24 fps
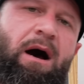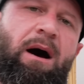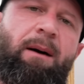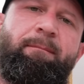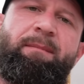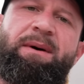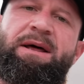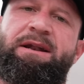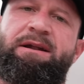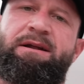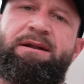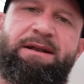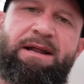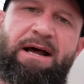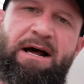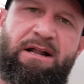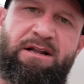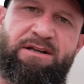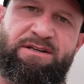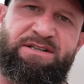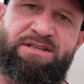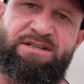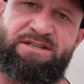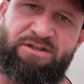A meta
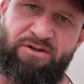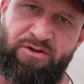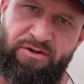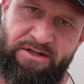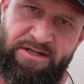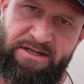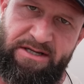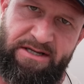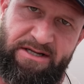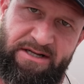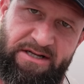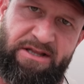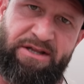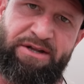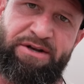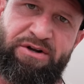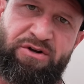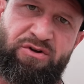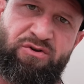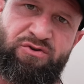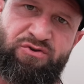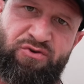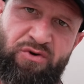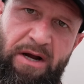analysis looking at
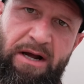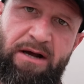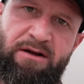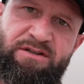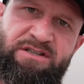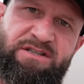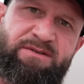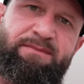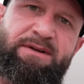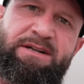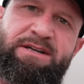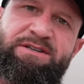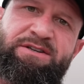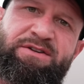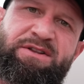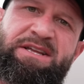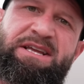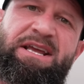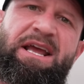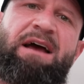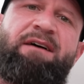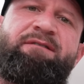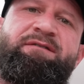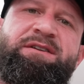clinical trials submitted to the
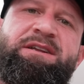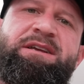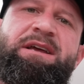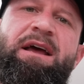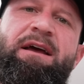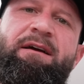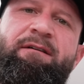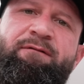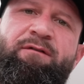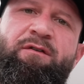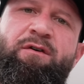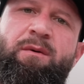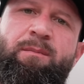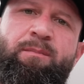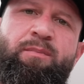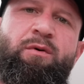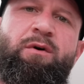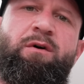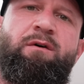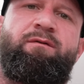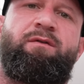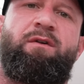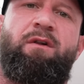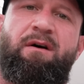FDA for
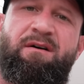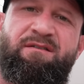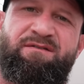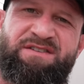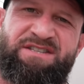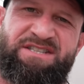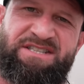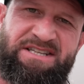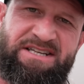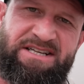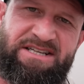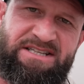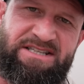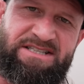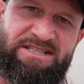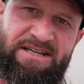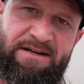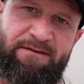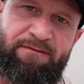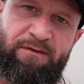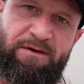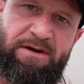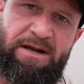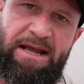approval of six
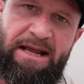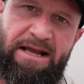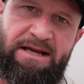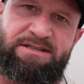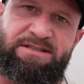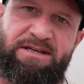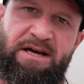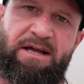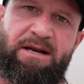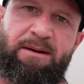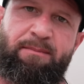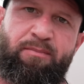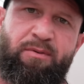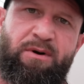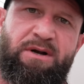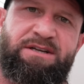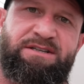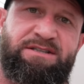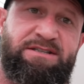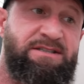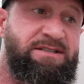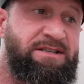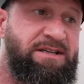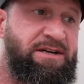different
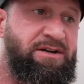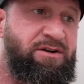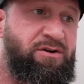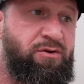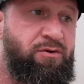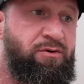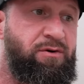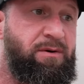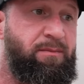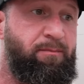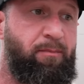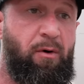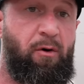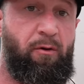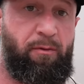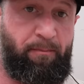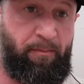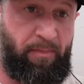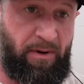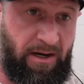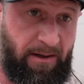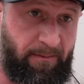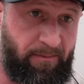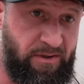antidepressants that included both
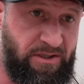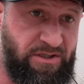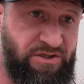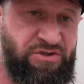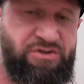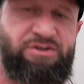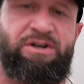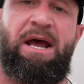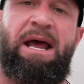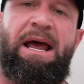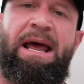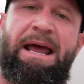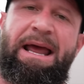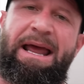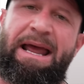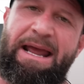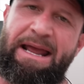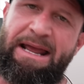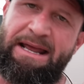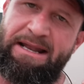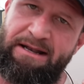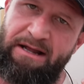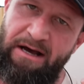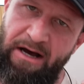published
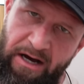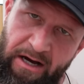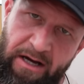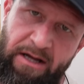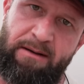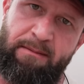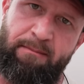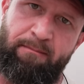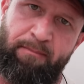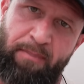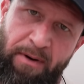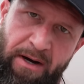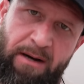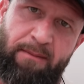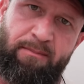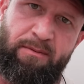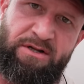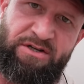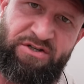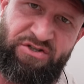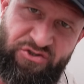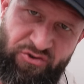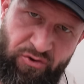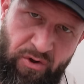and
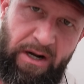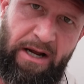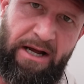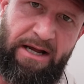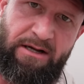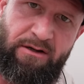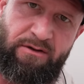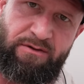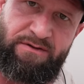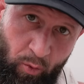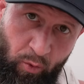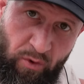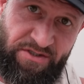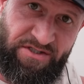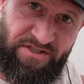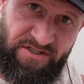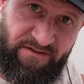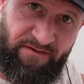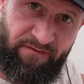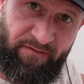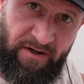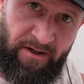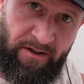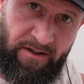unpublished trials. Which is
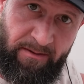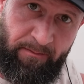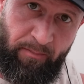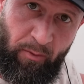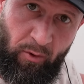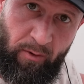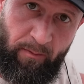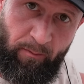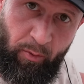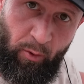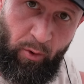a very important